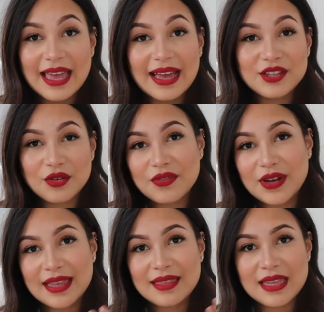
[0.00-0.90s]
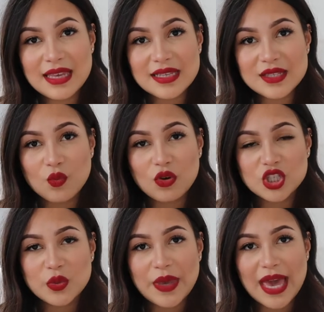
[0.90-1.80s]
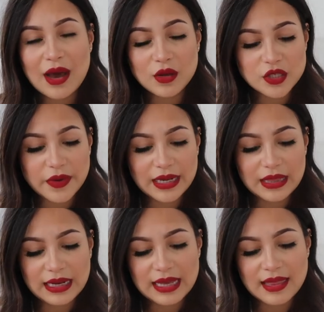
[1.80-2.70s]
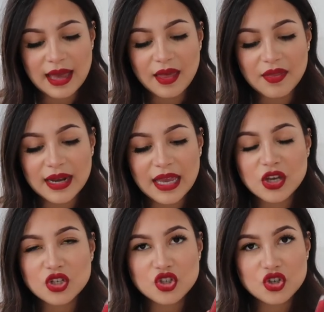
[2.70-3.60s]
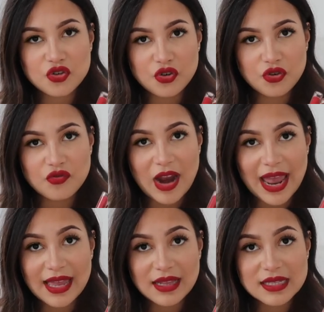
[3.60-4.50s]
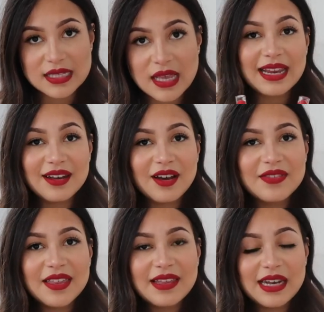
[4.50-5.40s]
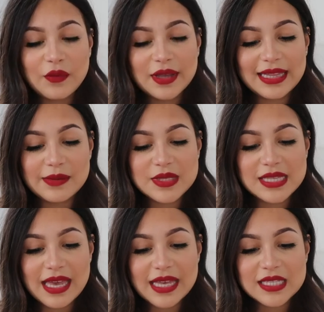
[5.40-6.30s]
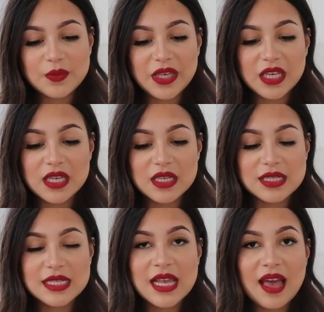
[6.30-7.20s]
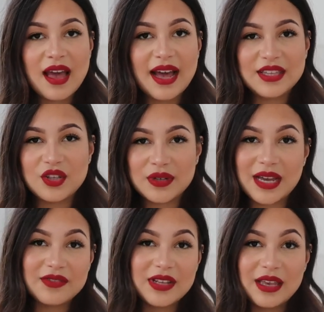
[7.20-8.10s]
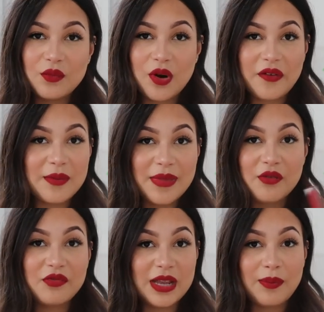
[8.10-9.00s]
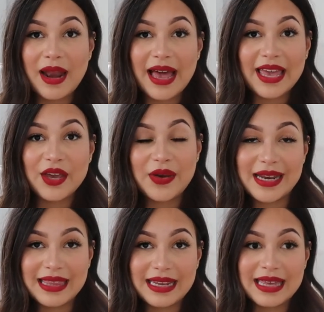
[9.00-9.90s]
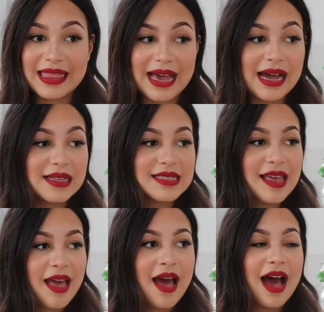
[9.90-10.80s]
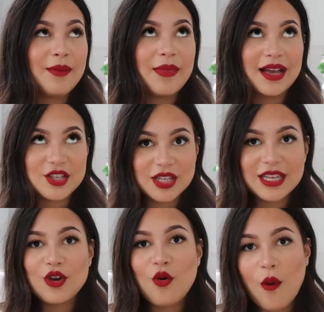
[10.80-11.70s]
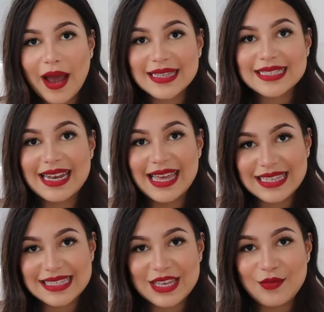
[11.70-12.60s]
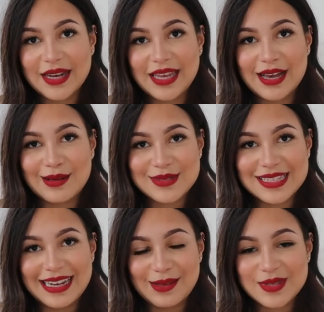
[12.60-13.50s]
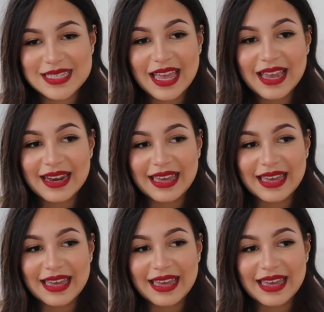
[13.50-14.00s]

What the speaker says: I don't feel like these wash me out or anything like that. They're like true reds. I love that they're liquid lipsticks because I don't have to like worry about reapplying or anything like that. I'm actually quite lazy when it comes to lipstick.